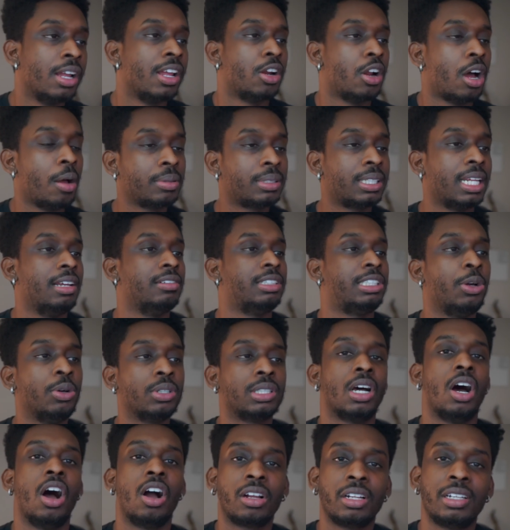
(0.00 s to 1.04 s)
You know what I'm saying? If she was
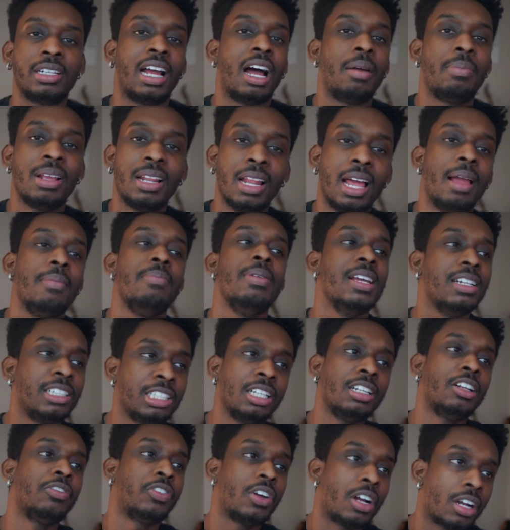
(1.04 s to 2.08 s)
ugly, I'd be like, bitch,
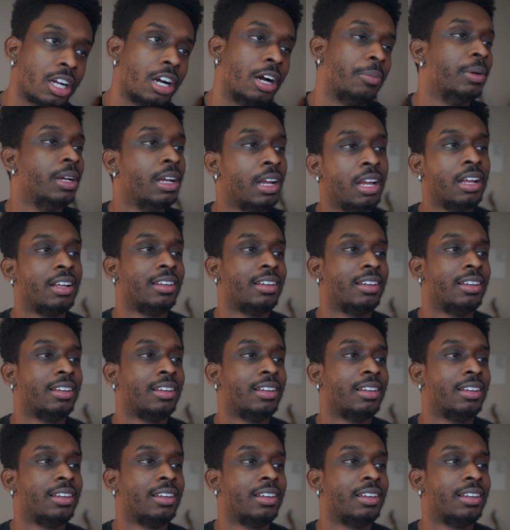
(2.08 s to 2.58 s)
shut the fuck up.